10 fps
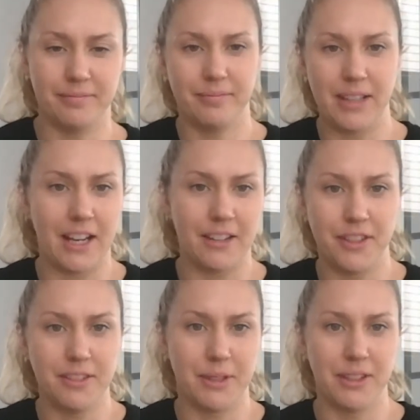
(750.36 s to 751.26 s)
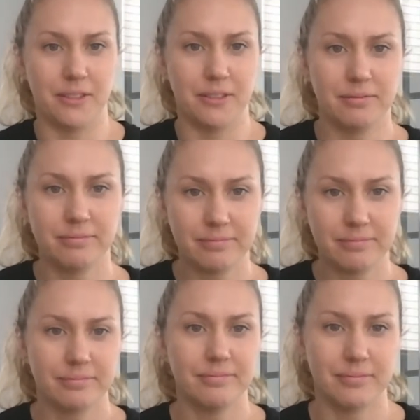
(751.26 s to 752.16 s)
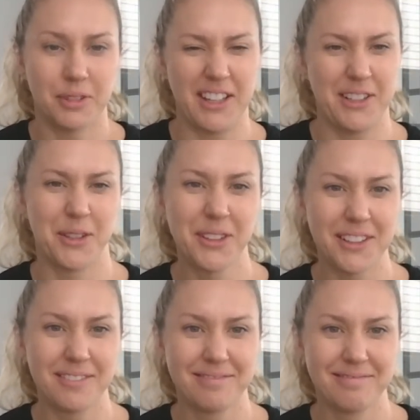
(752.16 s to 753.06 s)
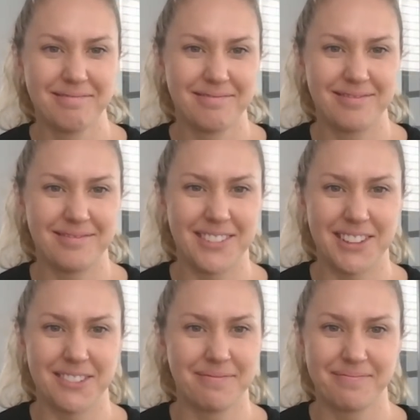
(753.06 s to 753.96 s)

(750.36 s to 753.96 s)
outfit, my little, what do they call it? The